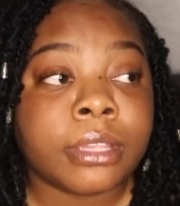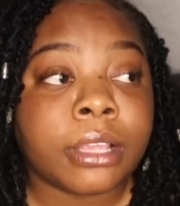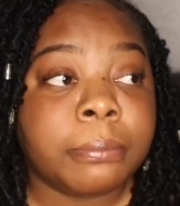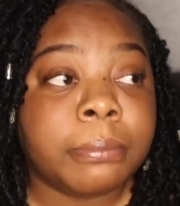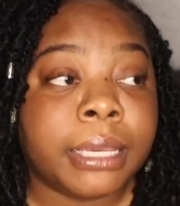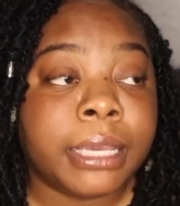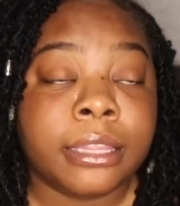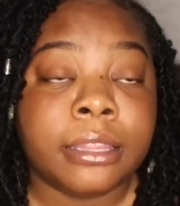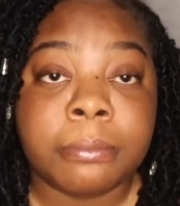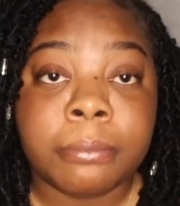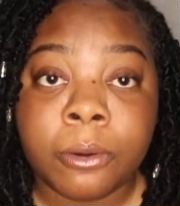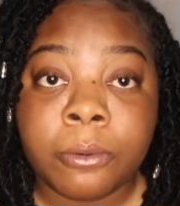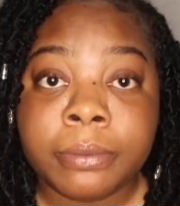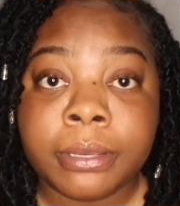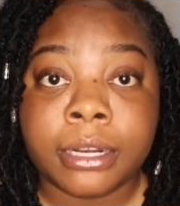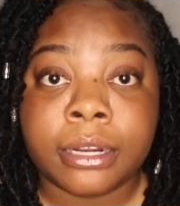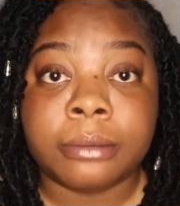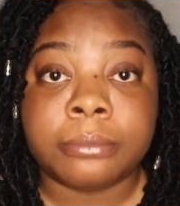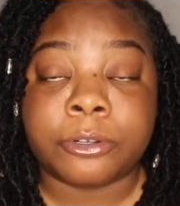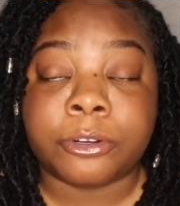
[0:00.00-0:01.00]
But in the
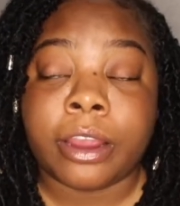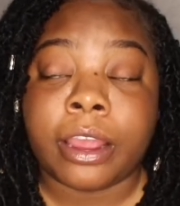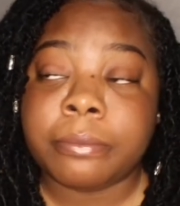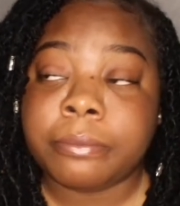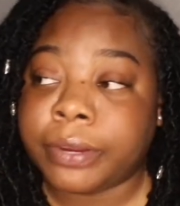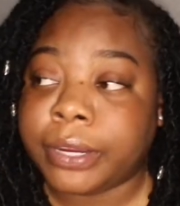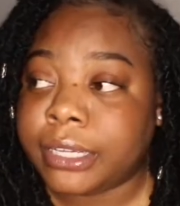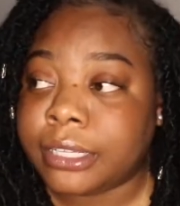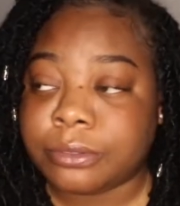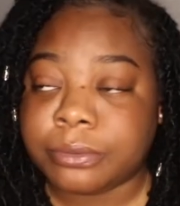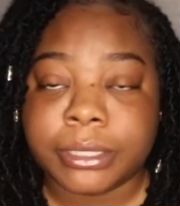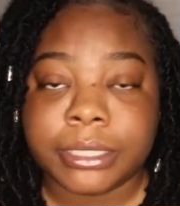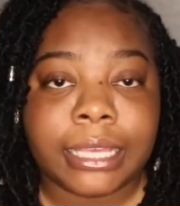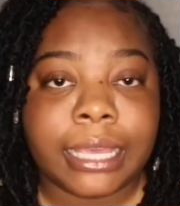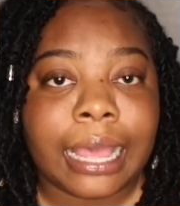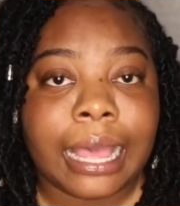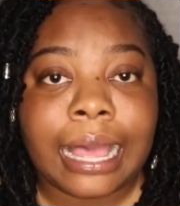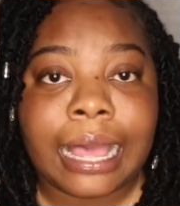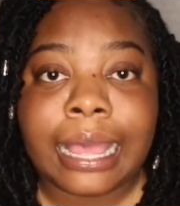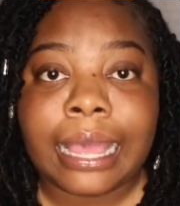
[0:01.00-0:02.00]
moment, crime rate is really
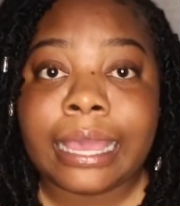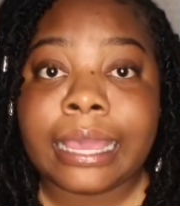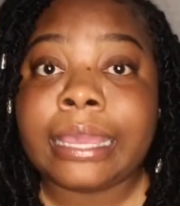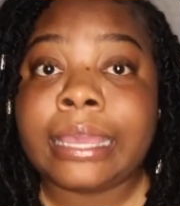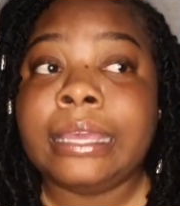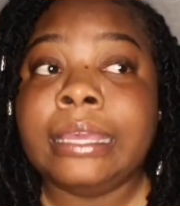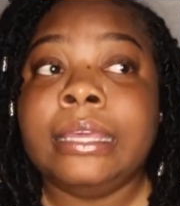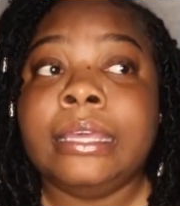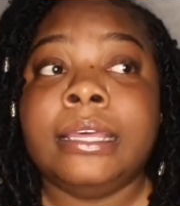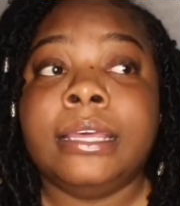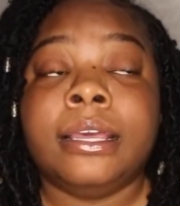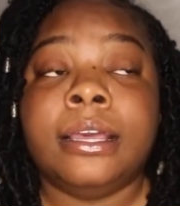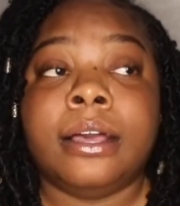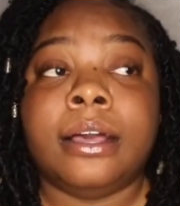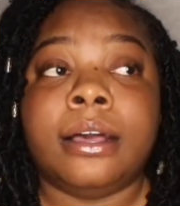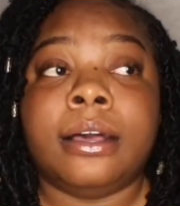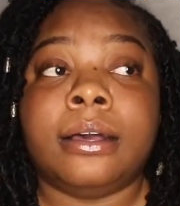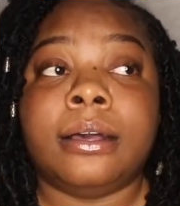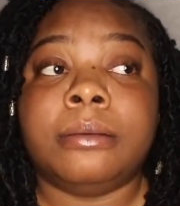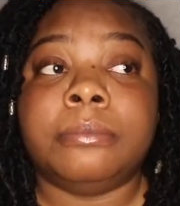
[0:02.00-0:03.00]
high.
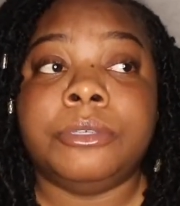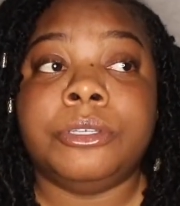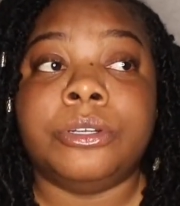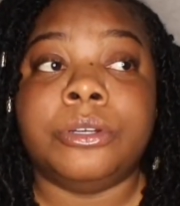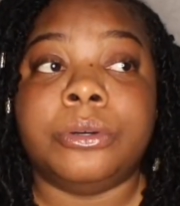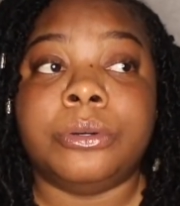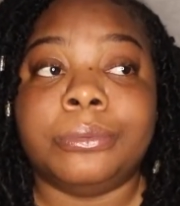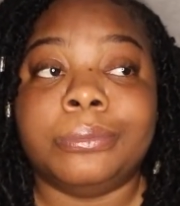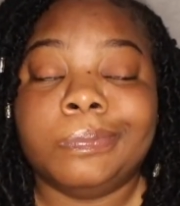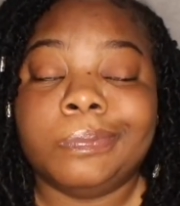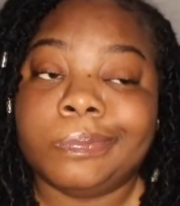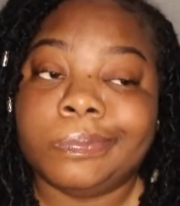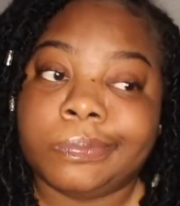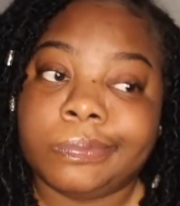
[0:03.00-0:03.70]
You know,